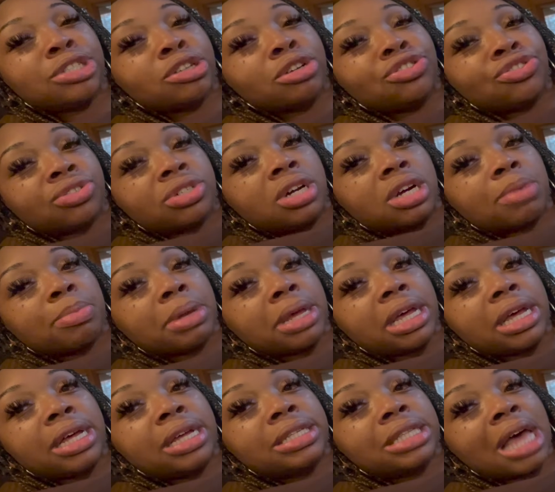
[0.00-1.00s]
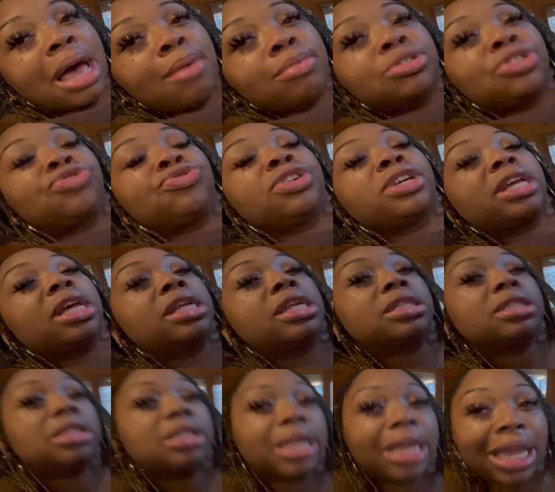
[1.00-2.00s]
so drunk because I was
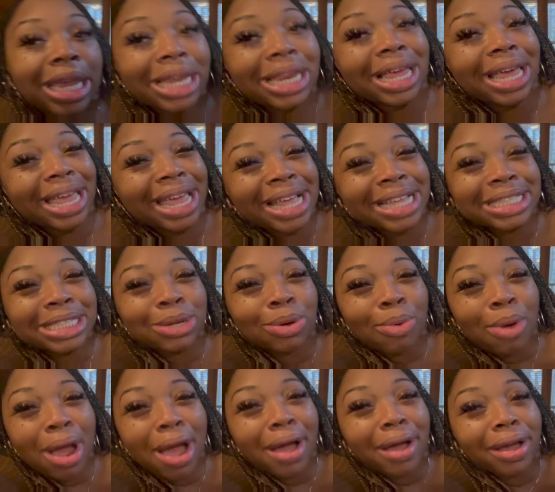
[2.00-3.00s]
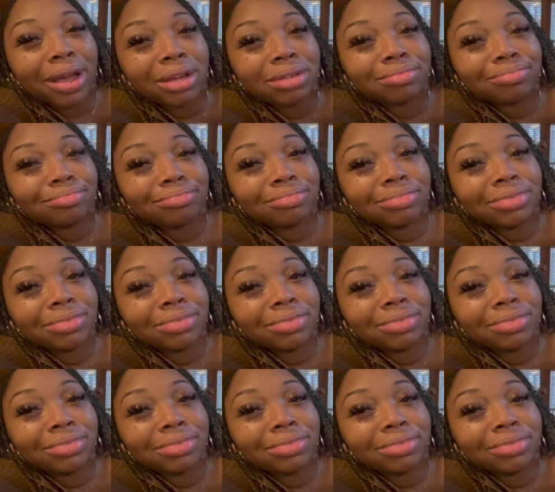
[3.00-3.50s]
drinking tequila and Ciroc. I see